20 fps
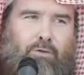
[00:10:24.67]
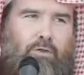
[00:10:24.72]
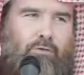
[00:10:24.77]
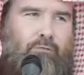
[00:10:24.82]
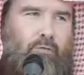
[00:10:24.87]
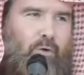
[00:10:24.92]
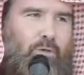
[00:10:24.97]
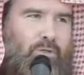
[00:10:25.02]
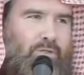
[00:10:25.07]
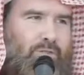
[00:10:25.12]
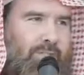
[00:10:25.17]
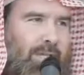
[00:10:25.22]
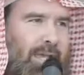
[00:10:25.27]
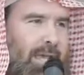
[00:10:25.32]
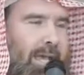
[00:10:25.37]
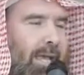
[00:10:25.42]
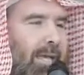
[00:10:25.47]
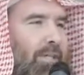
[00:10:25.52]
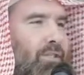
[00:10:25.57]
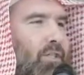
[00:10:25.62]
end of the verse.
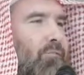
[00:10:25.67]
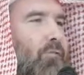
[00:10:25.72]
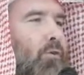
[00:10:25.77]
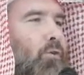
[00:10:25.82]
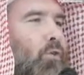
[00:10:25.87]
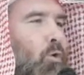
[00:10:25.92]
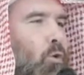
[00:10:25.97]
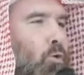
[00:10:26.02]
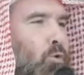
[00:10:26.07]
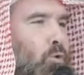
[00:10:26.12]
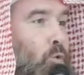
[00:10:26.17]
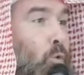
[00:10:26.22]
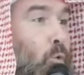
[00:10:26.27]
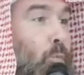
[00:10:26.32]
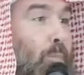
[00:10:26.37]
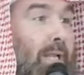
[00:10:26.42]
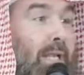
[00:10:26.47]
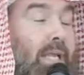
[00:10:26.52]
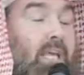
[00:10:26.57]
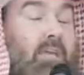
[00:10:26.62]
Except for those
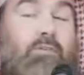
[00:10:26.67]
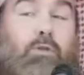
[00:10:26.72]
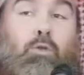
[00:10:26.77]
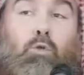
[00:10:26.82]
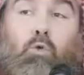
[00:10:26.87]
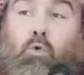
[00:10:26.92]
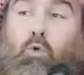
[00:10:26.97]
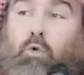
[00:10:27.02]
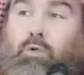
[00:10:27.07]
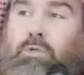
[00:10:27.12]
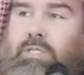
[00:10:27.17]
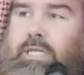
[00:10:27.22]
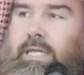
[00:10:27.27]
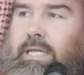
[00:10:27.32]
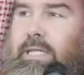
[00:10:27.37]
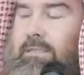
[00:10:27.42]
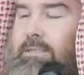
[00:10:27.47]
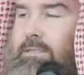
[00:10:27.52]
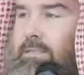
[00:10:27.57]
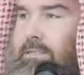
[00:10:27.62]
who believe and do good
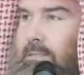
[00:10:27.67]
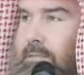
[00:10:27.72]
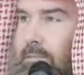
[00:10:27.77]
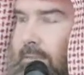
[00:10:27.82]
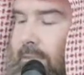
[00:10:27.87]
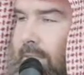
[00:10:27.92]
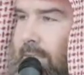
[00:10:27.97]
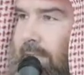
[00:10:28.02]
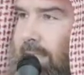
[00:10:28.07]
deeds.